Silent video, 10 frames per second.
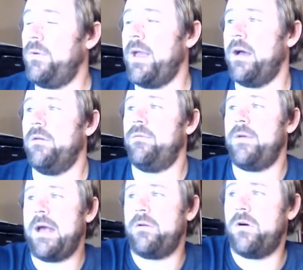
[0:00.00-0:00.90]
we have
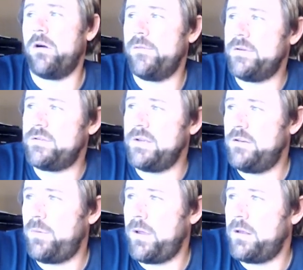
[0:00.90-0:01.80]
how to harvest
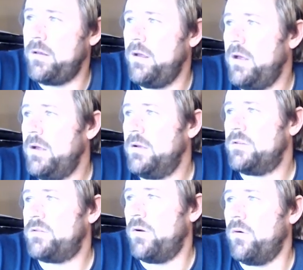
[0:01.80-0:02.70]
each plant.
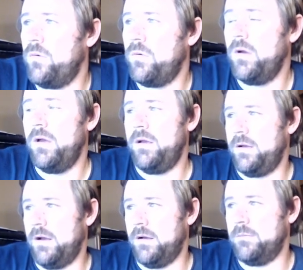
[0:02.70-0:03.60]
So
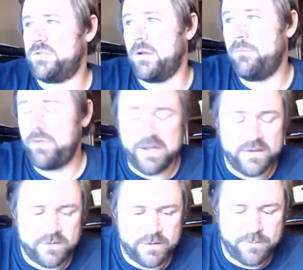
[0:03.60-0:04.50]
um, some
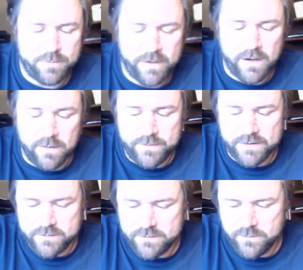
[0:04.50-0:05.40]
plants, it's pretty
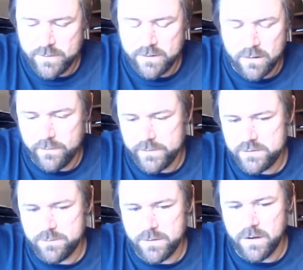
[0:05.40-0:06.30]
obvious when to
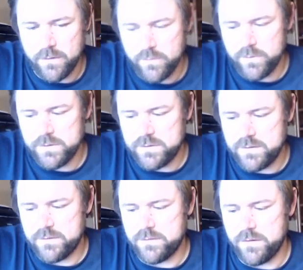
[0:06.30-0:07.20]
harvest, but other ones,
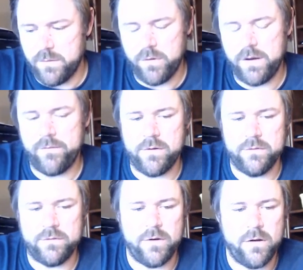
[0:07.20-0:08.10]
it's a little more
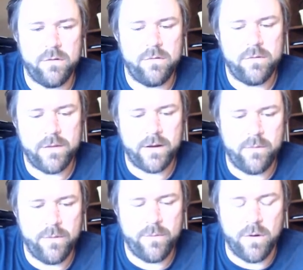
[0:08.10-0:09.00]
difficult to know. Like
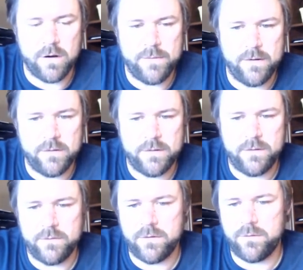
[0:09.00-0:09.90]
with watermelon,
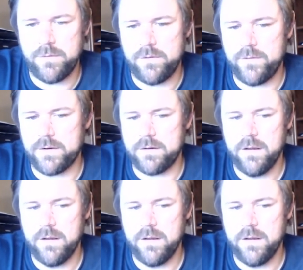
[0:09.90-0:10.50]
there's a specific